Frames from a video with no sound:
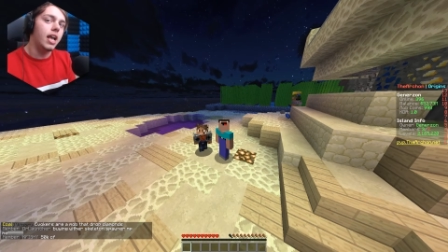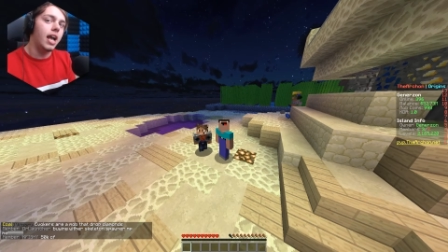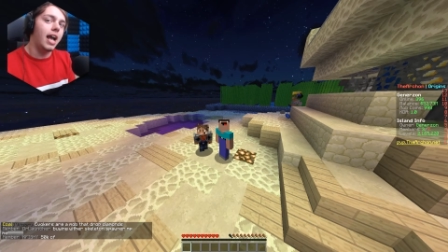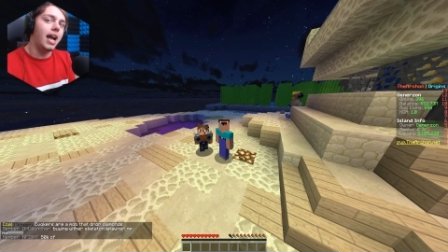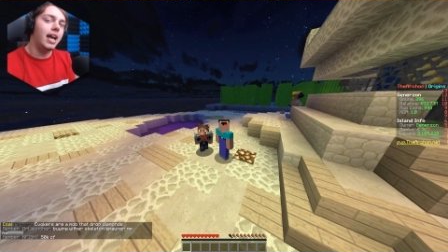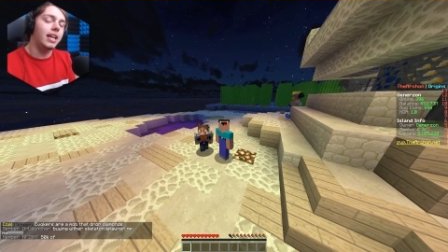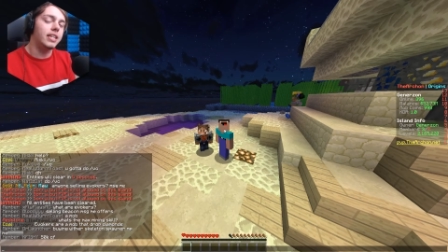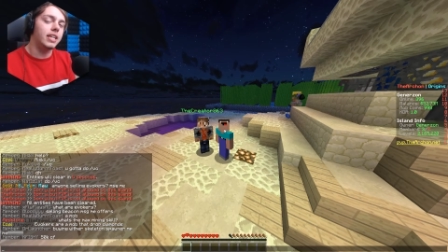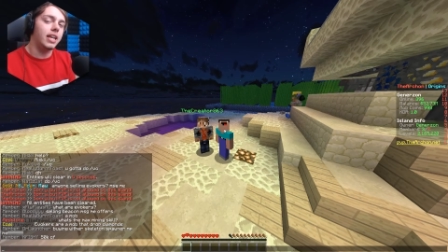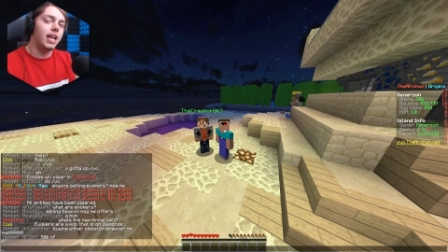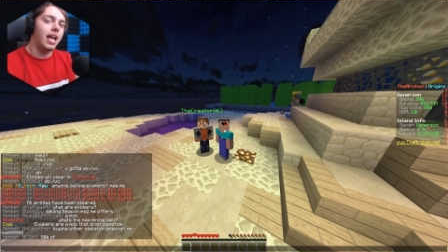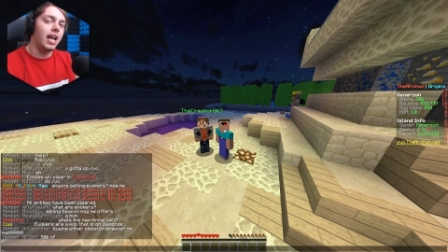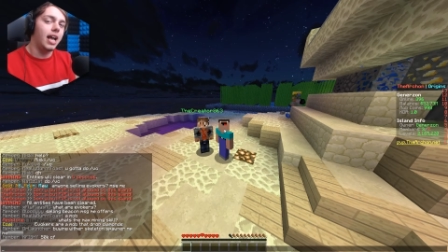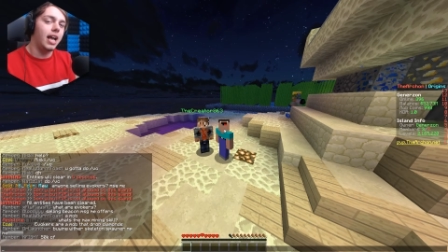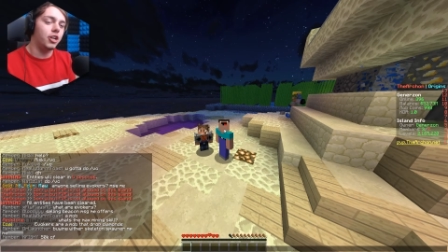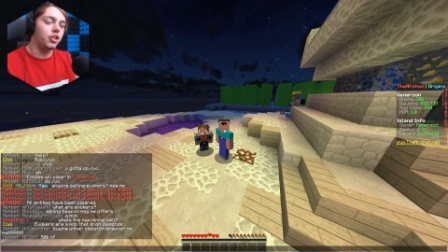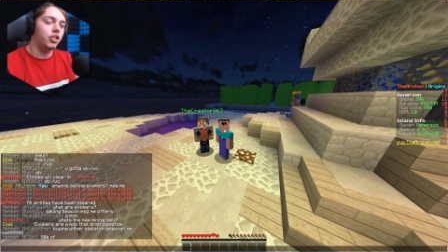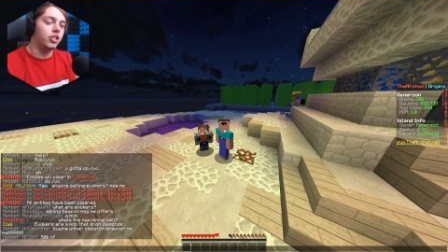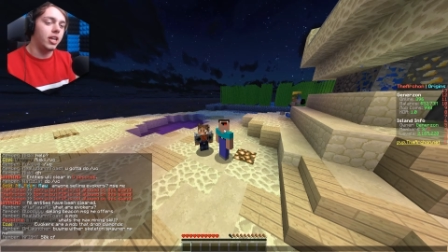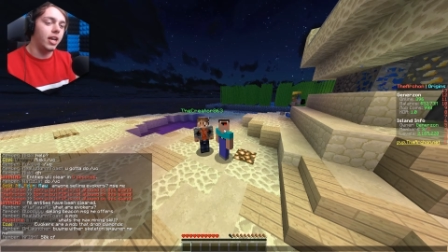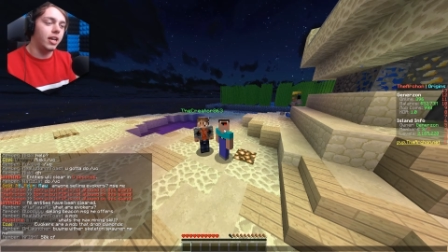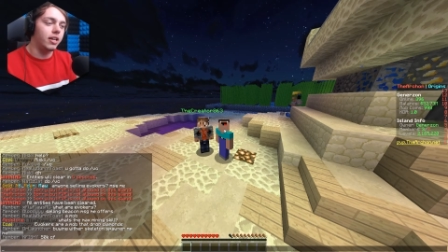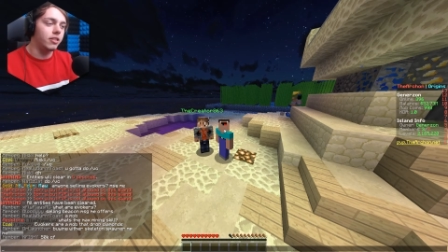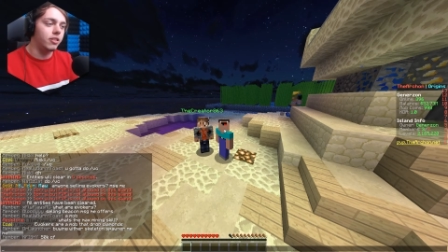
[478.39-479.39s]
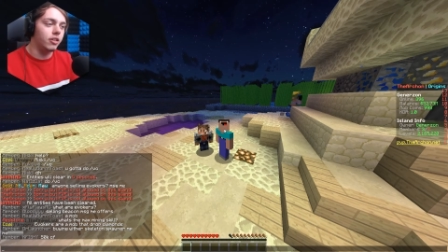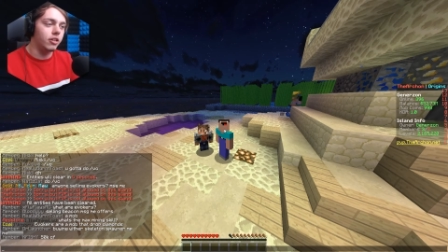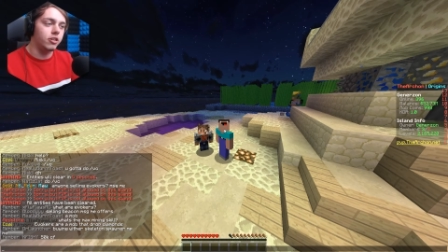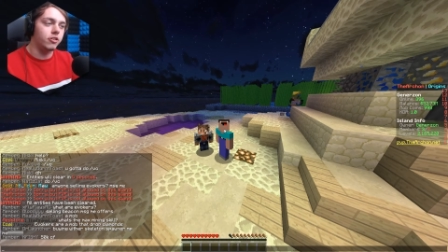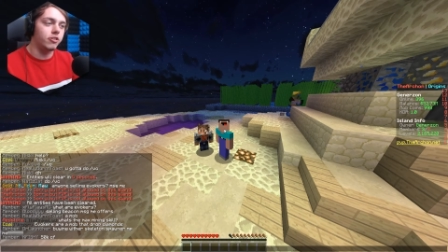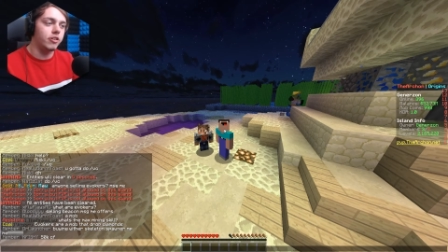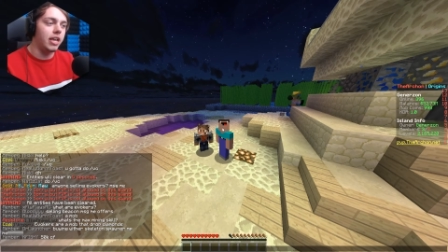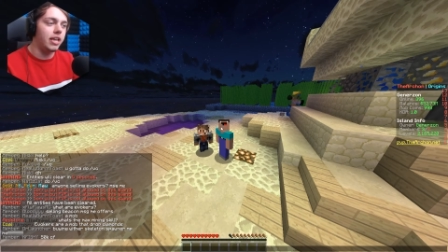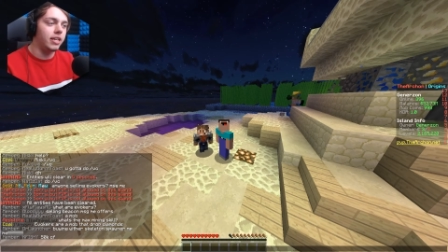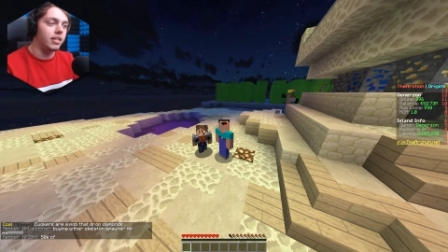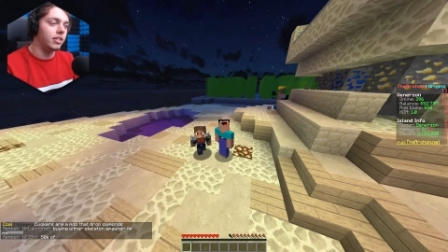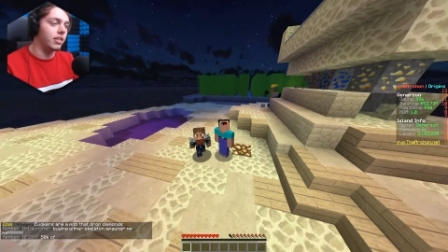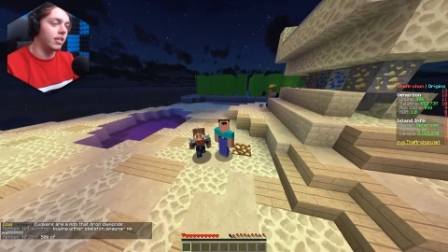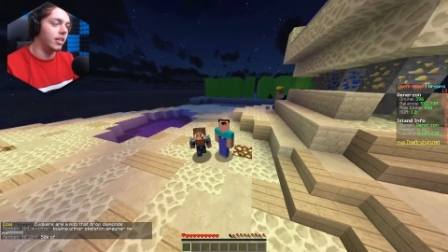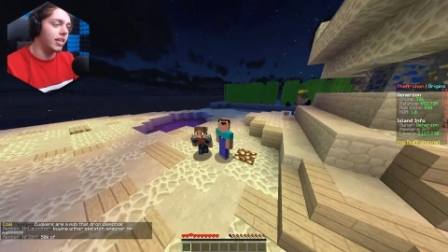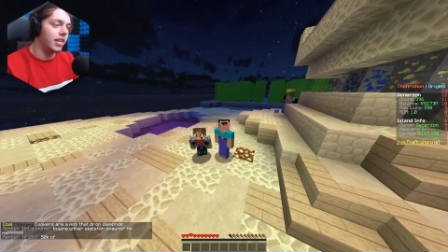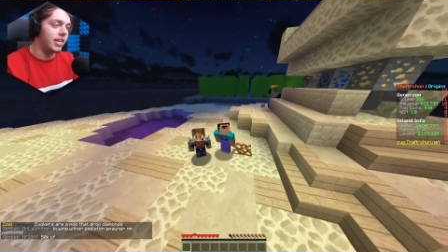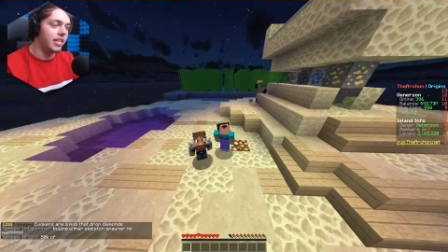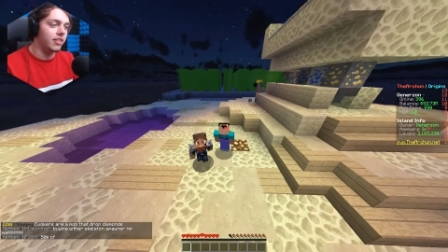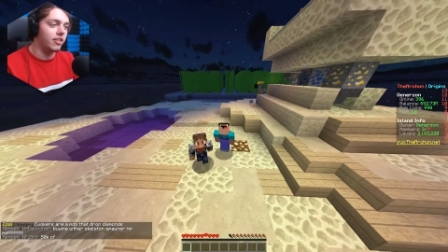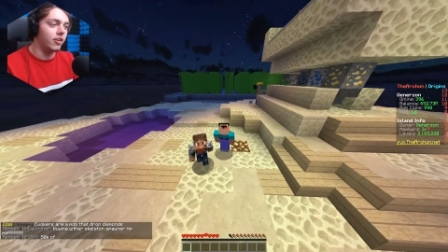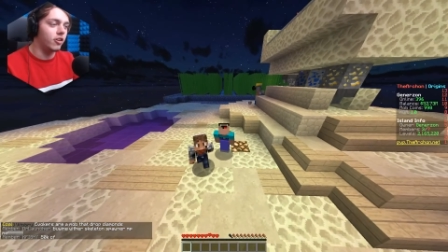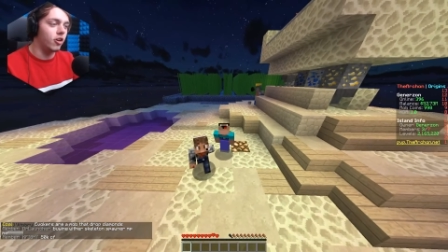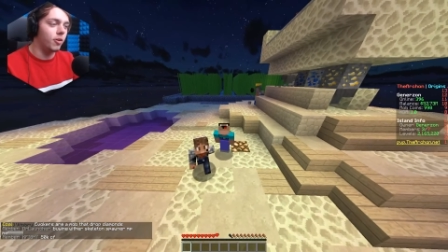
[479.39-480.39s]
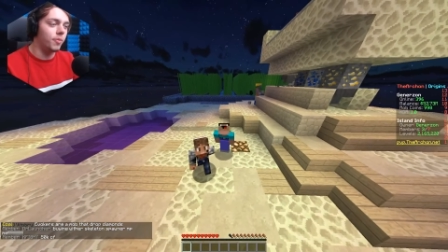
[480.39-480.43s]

add hashtag the creator in the